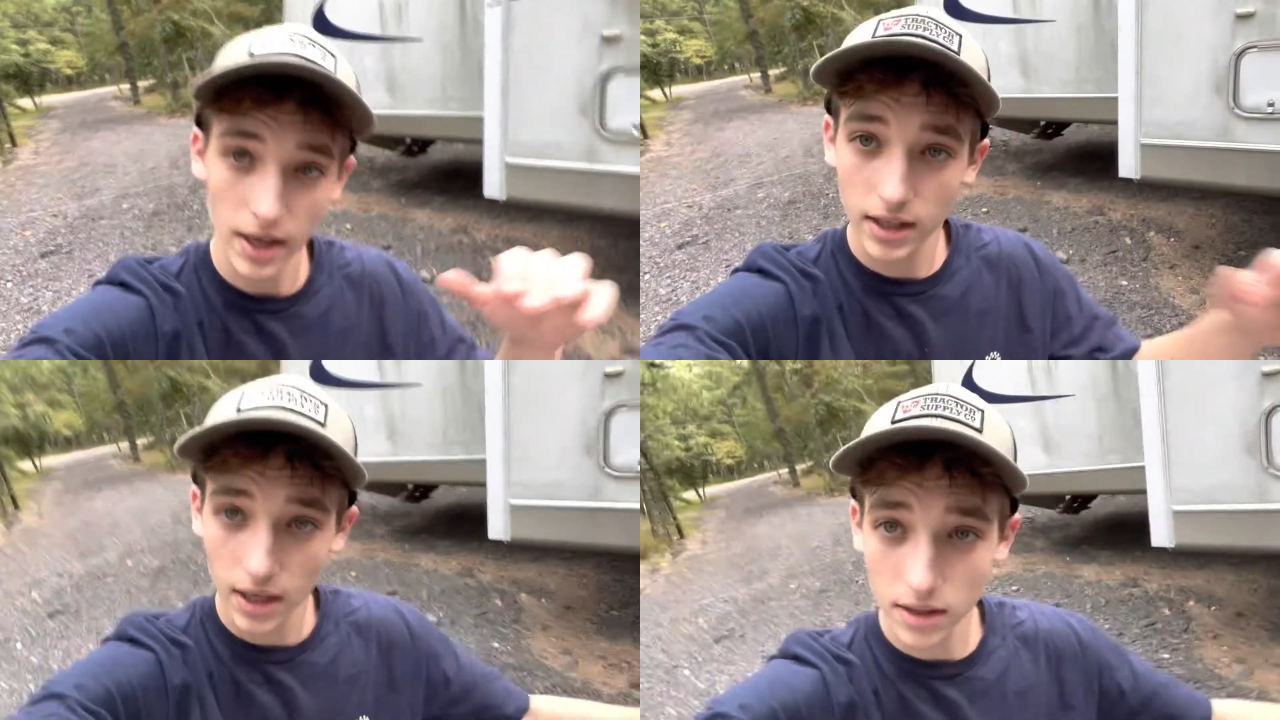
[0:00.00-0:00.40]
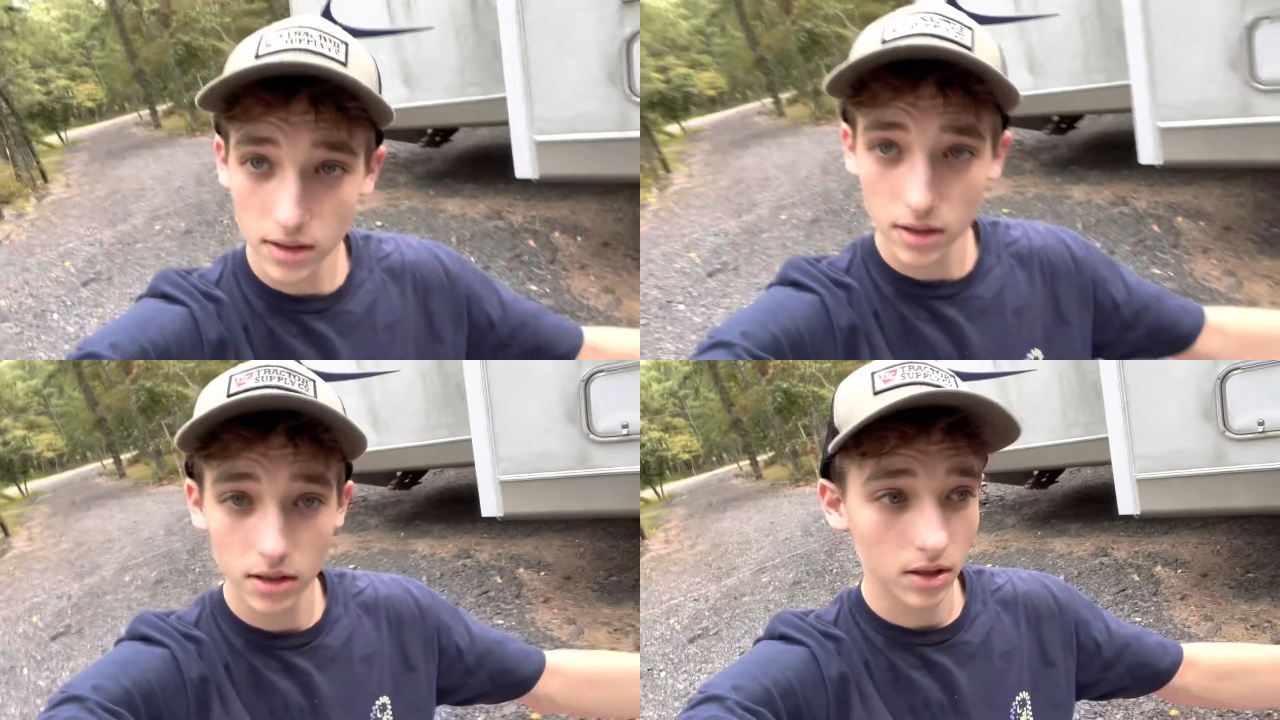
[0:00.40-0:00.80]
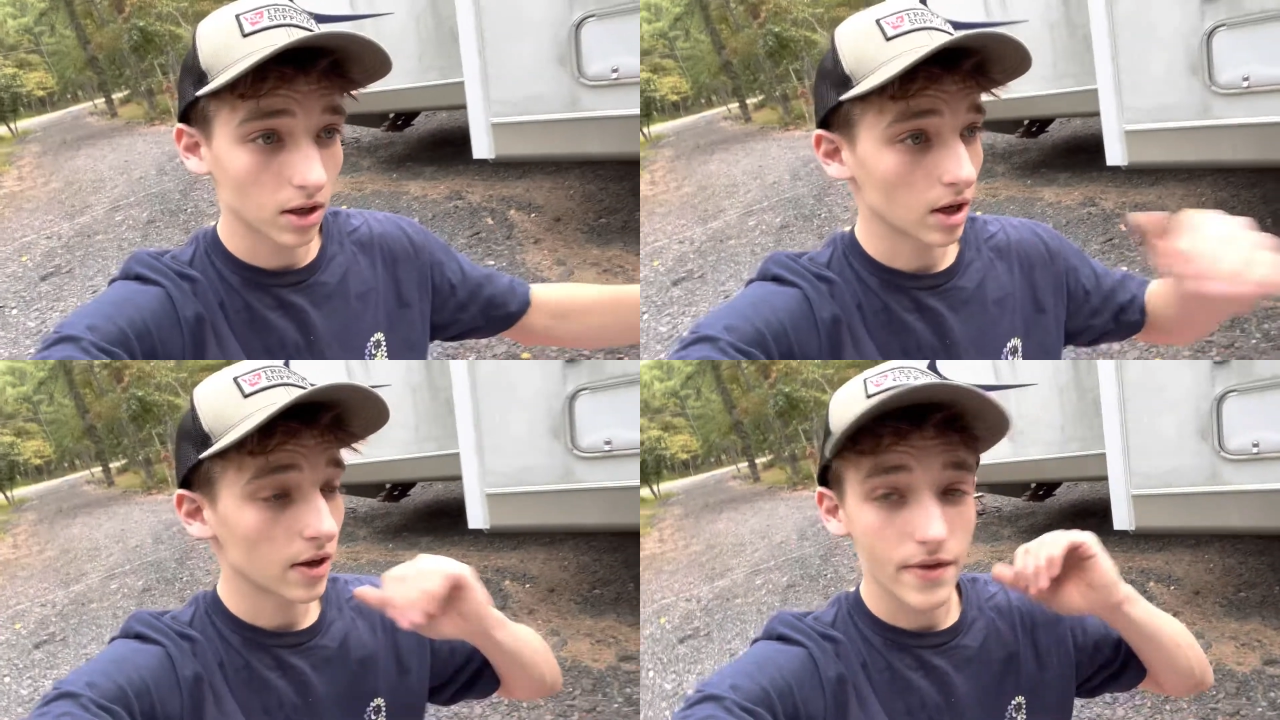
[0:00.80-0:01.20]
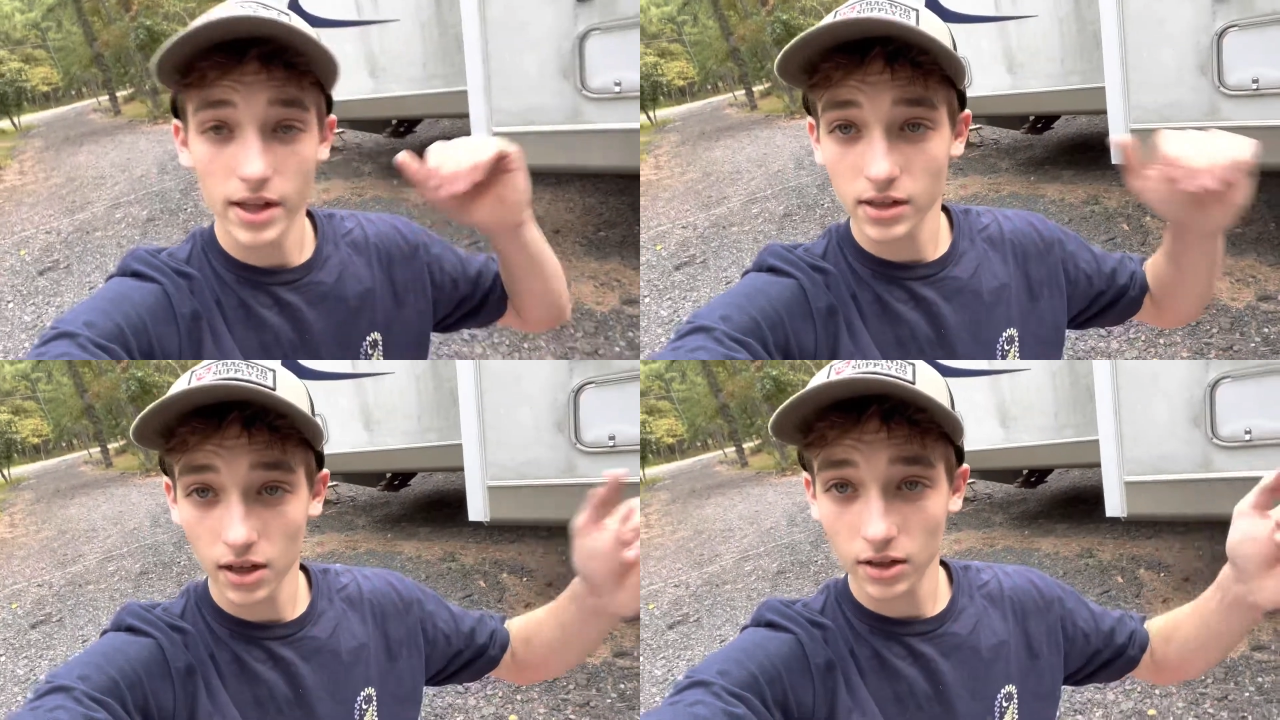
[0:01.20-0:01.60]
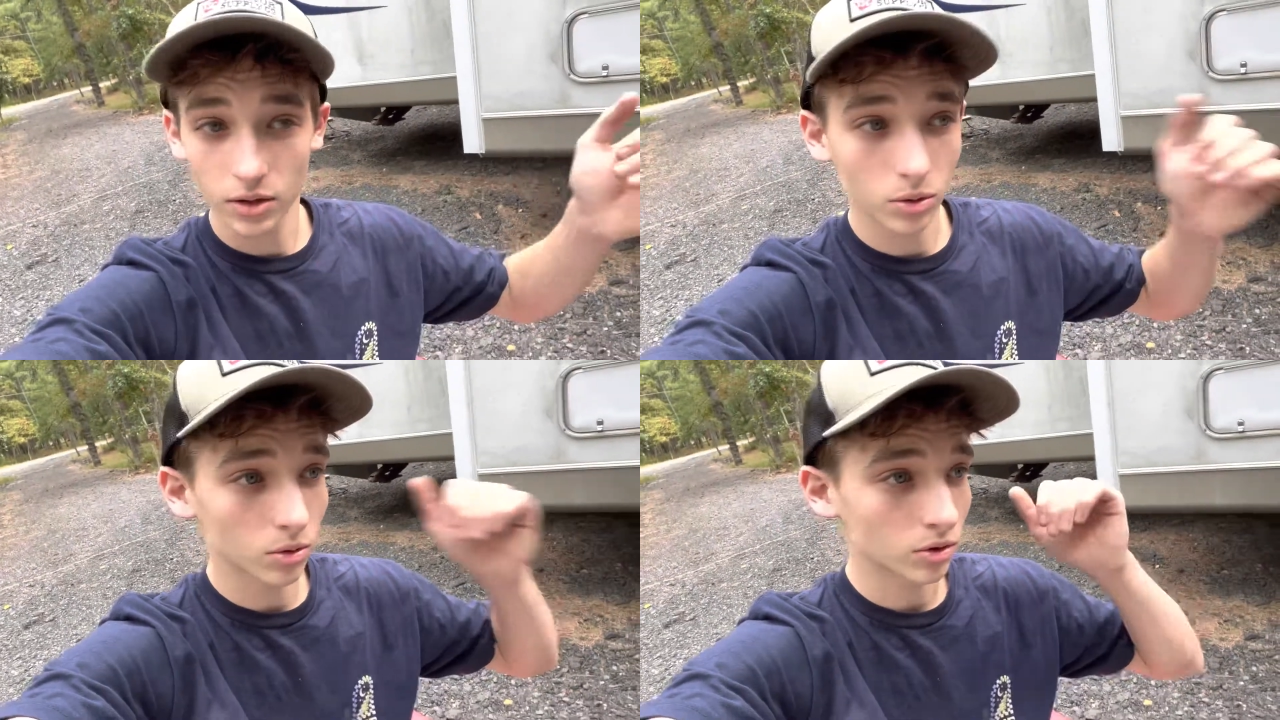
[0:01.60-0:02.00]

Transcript: kits. That's not illegal.